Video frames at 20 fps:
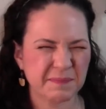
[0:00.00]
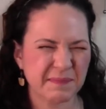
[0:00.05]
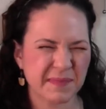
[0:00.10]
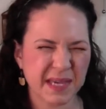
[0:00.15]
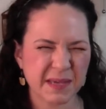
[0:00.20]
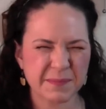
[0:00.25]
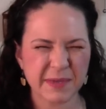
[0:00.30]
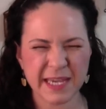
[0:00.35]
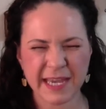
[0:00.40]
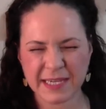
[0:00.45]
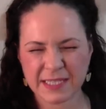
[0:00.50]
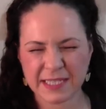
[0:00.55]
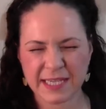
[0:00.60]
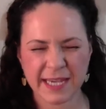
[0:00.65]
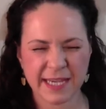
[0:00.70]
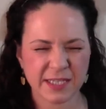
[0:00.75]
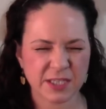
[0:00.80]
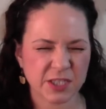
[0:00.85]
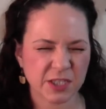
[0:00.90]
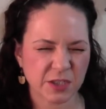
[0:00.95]
maybe
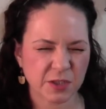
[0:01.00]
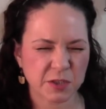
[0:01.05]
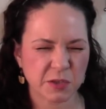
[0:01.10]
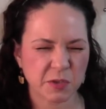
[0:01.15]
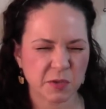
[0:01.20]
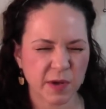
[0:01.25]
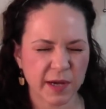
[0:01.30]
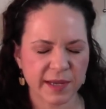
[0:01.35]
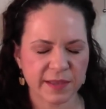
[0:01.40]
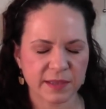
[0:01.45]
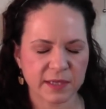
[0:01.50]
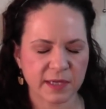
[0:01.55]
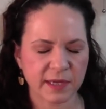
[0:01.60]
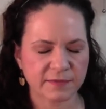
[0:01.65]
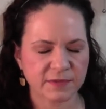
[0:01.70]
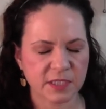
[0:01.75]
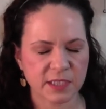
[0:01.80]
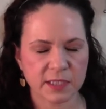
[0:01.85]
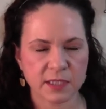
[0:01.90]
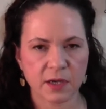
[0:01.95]
SK2, I think
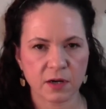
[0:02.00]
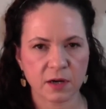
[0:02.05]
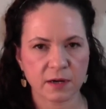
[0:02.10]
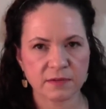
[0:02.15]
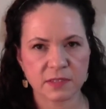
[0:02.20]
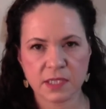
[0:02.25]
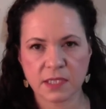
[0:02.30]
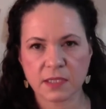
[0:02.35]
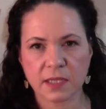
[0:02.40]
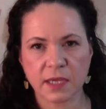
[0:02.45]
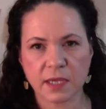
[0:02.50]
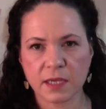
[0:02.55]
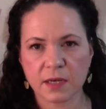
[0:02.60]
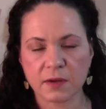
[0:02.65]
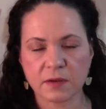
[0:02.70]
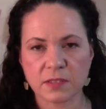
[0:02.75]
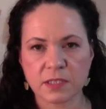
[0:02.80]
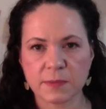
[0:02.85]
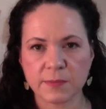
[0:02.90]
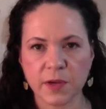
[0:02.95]
I've seen there. I've seen, like, you
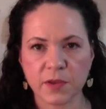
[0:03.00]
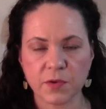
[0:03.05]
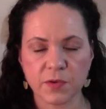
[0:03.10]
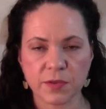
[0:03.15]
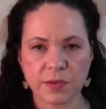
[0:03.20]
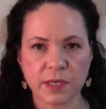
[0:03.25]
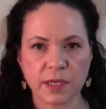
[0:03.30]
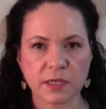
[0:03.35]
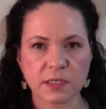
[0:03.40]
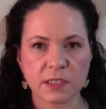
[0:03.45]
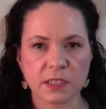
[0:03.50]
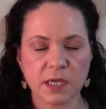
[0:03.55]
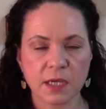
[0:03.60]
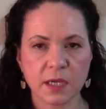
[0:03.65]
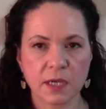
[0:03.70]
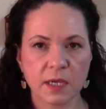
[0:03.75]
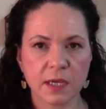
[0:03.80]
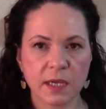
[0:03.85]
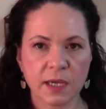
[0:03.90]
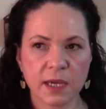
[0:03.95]
know, some other things.
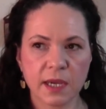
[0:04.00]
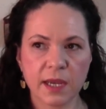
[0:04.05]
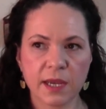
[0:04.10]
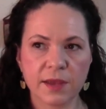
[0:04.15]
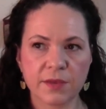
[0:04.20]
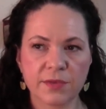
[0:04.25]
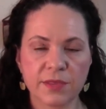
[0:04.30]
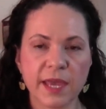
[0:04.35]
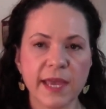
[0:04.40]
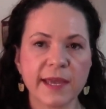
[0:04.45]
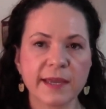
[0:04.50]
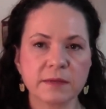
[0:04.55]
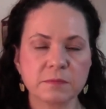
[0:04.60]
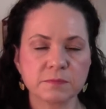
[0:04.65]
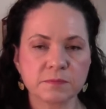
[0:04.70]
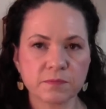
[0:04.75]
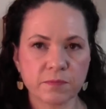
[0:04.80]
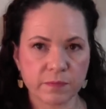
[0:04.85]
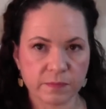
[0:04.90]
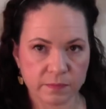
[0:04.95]

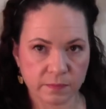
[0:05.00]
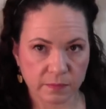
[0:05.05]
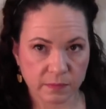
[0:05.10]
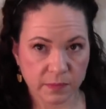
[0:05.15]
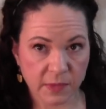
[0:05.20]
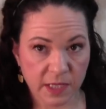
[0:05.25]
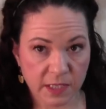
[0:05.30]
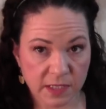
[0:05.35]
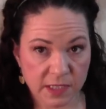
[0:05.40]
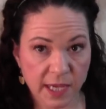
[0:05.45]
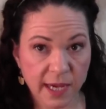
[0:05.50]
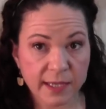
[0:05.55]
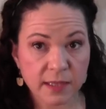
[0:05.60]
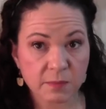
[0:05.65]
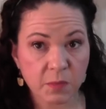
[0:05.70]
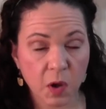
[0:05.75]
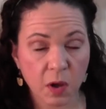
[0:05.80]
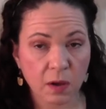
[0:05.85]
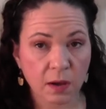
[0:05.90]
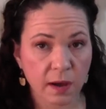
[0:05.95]
Then inside
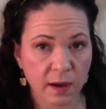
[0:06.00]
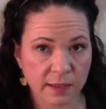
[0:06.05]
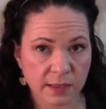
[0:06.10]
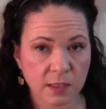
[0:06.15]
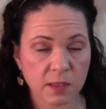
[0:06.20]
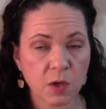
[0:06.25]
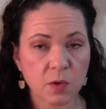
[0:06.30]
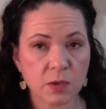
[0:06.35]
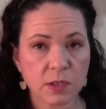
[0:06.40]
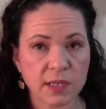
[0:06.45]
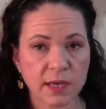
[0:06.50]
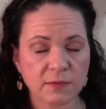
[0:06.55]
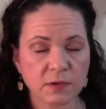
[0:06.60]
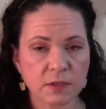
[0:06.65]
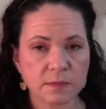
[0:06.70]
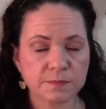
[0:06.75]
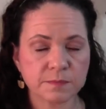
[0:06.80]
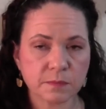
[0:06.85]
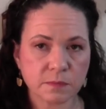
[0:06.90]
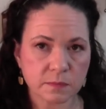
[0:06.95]
the mall, on the lower
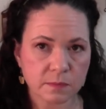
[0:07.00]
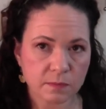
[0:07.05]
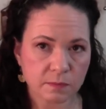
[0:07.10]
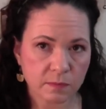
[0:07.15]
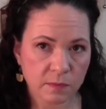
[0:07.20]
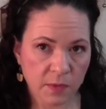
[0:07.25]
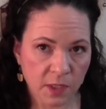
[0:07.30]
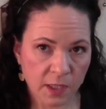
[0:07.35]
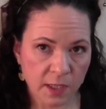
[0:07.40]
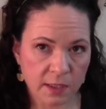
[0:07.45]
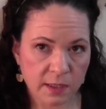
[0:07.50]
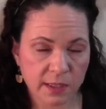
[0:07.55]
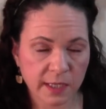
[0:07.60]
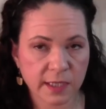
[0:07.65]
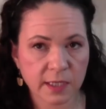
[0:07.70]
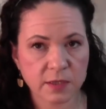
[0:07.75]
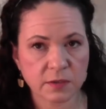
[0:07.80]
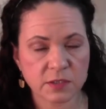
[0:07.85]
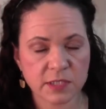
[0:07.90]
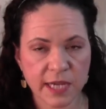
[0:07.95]
level, kind of
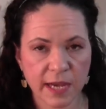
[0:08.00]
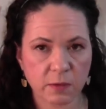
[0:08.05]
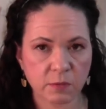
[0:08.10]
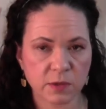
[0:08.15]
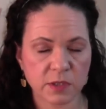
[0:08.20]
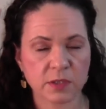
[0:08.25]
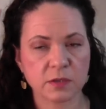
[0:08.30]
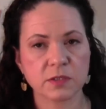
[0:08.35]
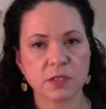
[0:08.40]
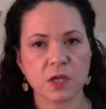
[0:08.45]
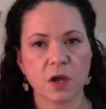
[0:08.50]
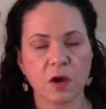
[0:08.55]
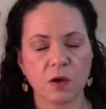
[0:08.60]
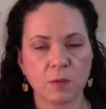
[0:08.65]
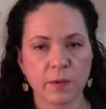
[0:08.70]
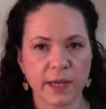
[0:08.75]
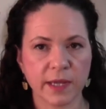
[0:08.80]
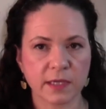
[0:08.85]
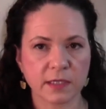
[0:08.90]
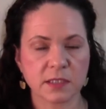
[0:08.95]
like, you know, down one of those
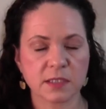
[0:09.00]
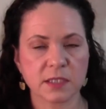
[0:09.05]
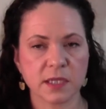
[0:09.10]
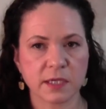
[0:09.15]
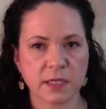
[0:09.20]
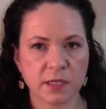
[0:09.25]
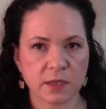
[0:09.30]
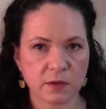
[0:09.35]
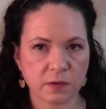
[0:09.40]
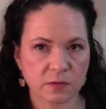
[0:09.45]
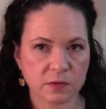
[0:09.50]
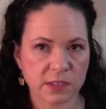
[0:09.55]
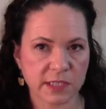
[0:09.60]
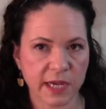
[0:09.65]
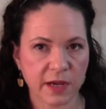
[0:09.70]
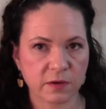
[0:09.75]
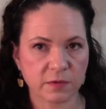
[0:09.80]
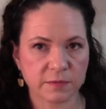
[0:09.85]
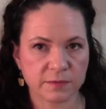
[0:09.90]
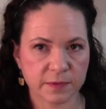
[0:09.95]
hallways, like, you know,
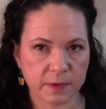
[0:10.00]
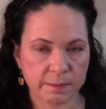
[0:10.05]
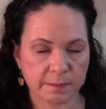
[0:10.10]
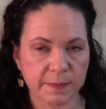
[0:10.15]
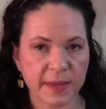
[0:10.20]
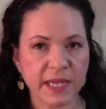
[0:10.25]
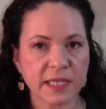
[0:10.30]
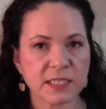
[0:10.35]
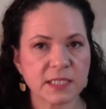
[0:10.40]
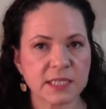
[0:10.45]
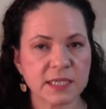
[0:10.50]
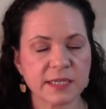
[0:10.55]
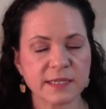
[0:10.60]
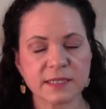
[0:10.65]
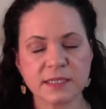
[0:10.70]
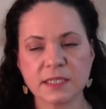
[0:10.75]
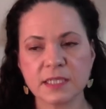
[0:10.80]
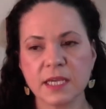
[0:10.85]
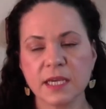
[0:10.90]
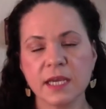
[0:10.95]
down from
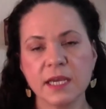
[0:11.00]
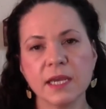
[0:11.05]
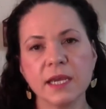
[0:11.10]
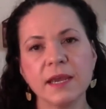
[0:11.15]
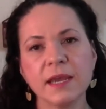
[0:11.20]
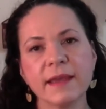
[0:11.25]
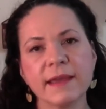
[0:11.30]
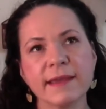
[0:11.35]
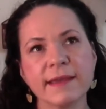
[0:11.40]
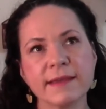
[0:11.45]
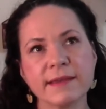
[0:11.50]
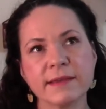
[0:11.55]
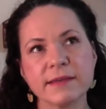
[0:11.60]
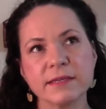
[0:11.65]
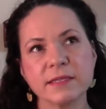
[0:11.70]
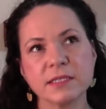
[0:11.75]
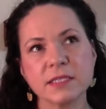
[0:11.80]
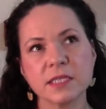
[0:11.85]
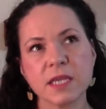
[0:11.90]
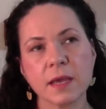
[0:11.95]
Macy's,
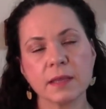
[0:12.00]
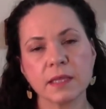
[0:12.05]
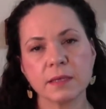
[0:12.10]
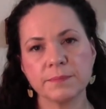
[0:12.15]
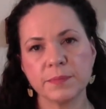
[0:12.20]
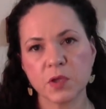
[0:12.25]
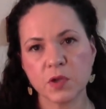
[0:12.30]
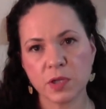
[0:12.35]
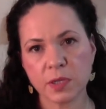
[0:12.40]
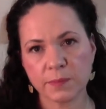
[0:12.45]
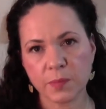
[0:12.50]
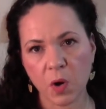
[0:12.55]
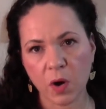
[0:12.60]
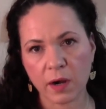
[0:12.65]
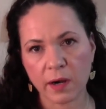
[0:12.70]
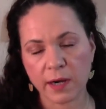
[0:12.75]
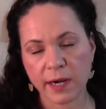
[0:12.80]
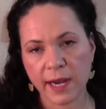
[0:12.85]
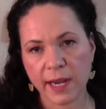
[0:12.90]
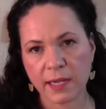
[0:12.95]
is the beauty
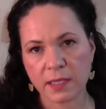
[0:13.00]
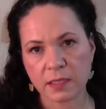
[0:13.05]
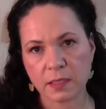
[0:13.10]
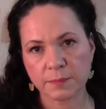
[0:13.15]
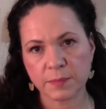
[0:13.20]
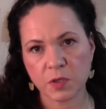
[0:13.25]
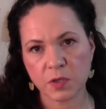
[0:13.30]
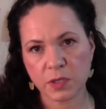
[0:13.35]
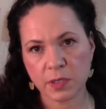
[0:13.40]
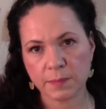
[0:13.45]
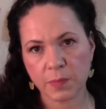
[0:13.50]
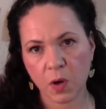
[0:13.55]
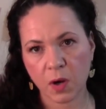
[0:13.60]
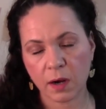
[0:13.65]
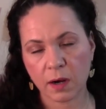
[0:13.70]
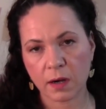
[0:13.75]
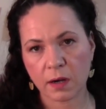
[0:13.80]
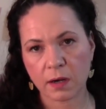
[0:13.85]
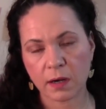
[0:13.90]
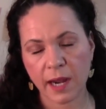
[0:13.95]
bar. And the beauty
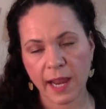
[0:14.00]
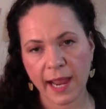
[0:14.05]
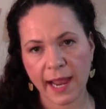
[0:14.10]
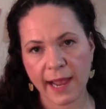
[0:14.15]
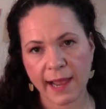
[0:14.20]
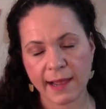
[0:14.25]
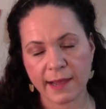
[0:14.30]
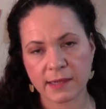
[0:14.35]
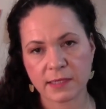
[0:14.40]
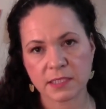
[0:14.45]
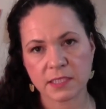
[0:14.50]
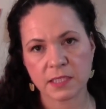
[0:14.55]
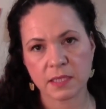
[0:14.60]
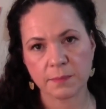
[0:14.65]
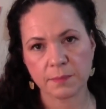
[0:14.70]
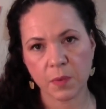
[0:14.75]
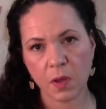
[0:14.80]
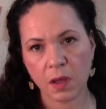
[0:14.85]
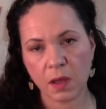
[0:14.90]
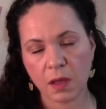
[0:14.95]
bar has
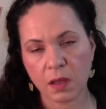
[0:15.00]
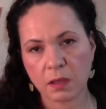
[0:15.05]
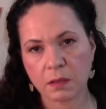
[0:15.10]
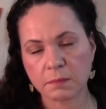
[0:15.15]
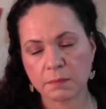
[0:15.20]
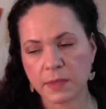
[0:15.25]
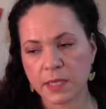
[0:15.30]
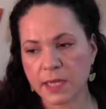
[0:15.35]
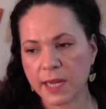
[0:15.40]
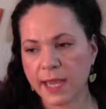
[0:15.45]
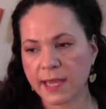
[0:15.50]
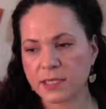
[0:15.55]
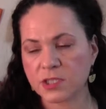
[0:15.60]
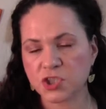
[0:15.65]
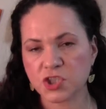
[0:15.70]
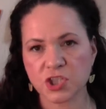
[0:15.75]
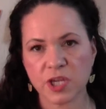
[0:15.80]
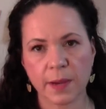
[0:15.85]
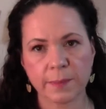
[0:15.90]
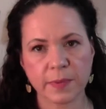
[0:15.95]
the balm, it
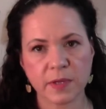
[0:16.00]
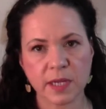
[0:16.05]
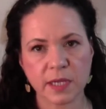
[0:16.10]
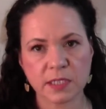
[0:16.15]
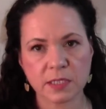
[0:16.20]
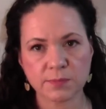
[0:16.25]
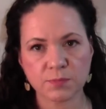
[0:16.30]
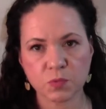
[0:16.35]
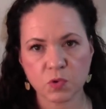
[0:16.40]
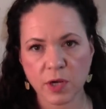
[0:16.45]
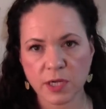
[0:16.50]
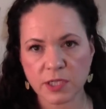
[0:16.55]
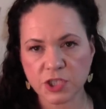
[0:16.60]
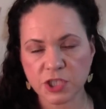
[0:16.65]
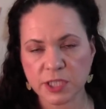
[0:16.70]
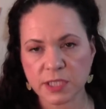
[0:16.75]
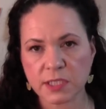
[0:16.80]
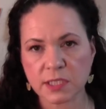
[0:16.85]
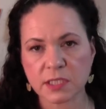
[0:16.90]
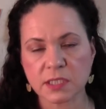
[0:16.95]
has Japanese
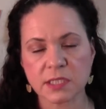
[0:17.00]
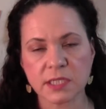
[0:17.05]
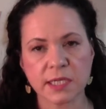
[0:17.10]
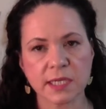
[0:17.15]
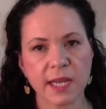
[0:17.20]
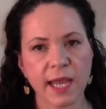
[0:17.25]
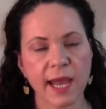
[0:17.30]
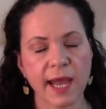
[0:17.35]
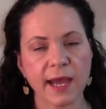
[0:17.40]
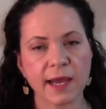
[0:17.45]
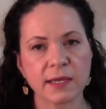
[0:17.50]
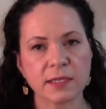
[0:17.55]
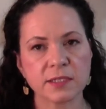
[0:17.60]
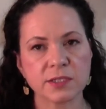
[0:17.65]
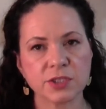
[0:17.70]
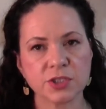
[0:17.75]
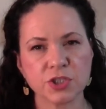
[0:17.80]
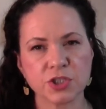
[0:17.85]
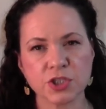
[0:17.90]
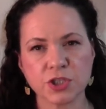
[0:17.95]
brushes, it
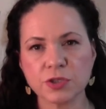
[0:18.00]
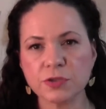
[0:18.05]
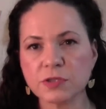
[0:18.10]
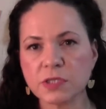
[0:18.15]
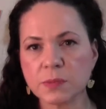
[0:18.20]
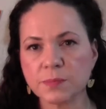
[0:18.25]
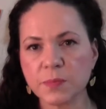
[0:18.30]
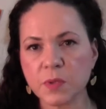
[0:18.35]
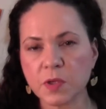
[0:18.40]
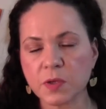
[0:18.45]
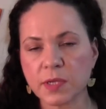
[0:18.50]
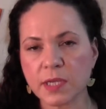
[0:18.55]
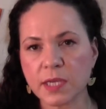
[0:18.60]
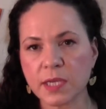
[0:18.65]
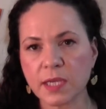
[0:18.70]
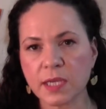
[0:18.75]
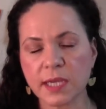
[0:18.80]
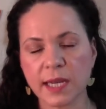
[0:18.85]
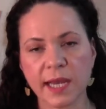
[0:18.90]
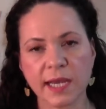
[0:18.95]
has Juice
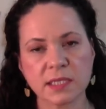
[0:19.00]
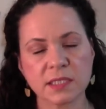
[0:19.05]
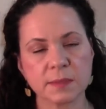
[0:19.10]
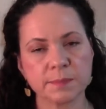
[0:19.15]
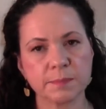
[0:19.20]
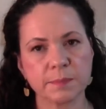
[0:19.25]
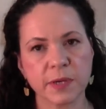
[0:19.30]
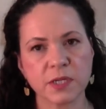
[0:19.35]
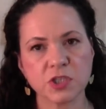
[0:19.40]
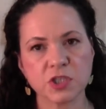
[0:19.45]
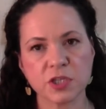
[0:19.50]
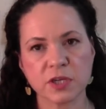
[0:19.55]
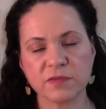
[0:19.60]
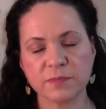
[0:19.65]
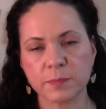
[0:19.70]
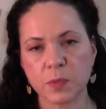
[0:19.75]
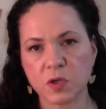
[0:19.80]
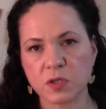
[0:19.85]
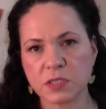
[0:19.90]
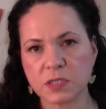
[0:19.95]
Beauty, it has a bunch
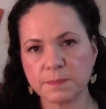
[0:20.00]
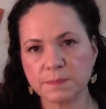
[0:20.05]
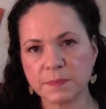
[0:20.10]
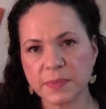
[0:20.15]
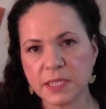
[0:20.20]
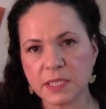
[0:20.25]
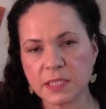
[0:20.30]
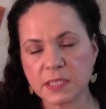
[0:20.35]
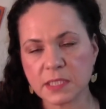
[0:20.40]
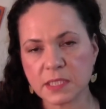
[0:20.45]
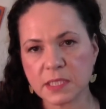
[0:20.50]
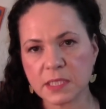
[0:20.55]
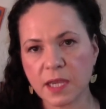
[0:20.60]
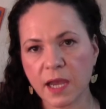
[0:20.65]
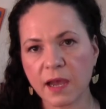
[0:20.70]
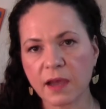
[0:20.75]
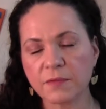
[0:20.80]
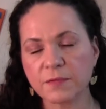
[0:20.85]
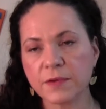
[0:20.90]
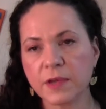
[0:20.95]
of Burt's Bees
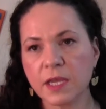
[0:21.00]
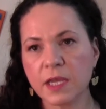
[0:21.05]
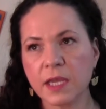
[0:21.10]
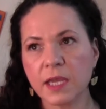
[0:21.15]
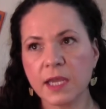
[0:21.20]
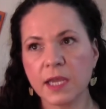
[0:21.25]
stuff,